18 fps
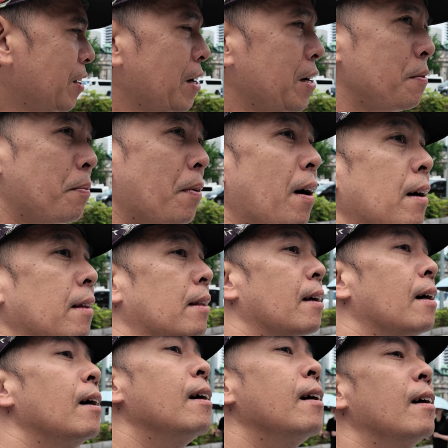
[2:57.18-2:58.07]
side, but
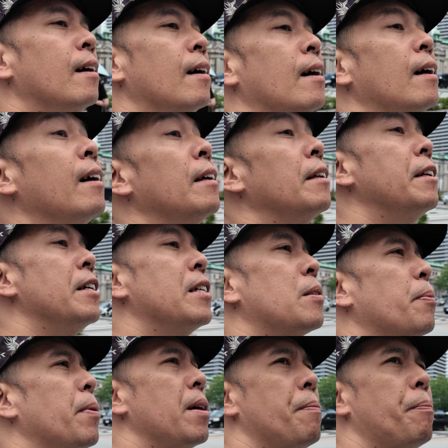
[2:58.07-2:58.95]

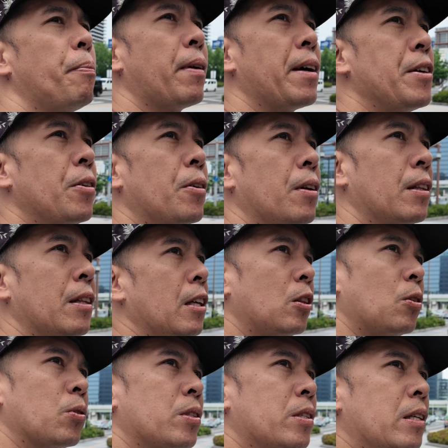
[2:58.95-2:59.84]
this is my priority
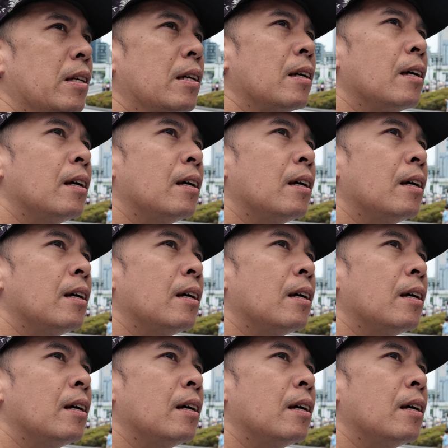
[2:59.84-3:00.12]
to see.